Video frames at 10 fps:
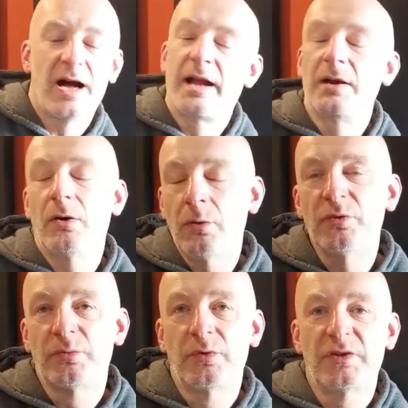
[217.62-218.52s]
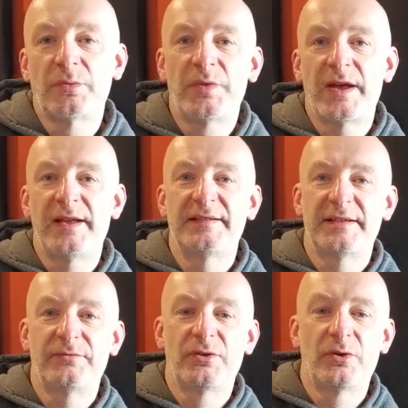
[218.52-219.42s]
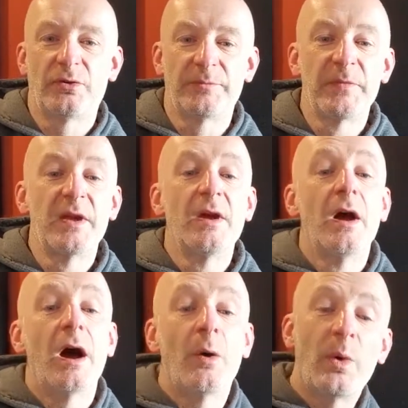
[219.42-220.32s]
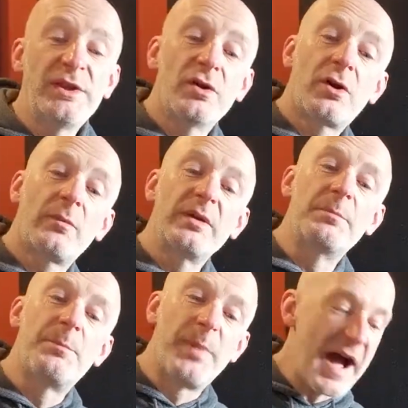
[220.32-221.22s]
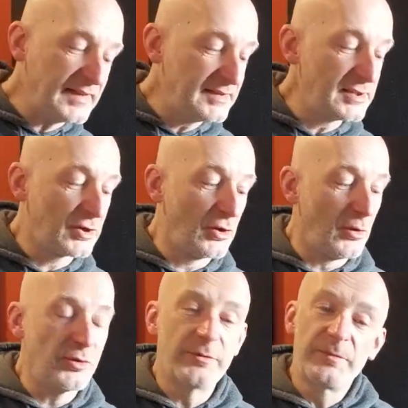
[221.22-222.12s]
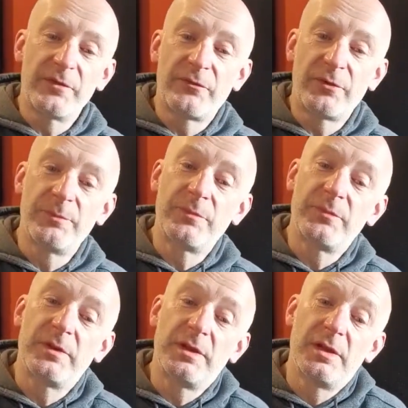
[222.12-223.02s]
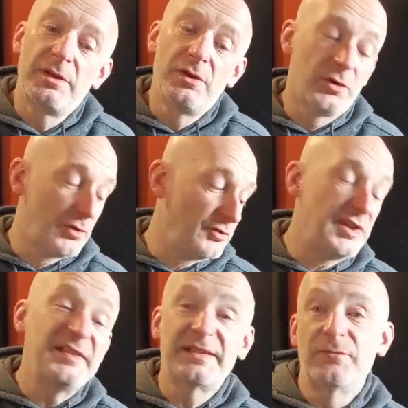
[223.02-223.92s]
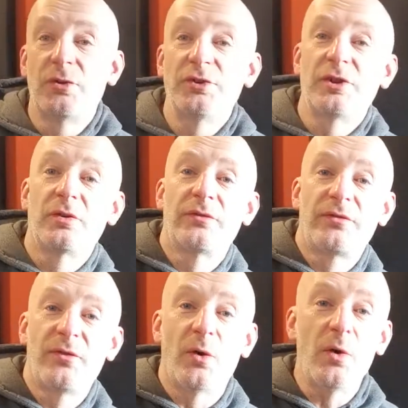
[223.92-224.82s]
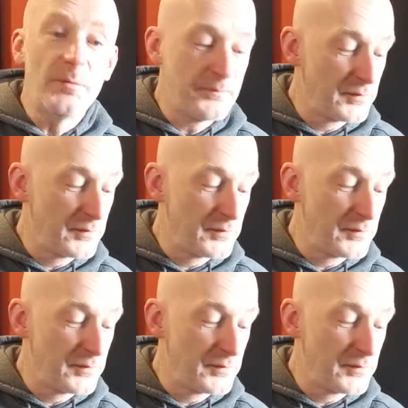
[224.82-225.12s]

And it always works with that A7 chord. And when you're coming back to the chord from your D7 chord, your chord 4,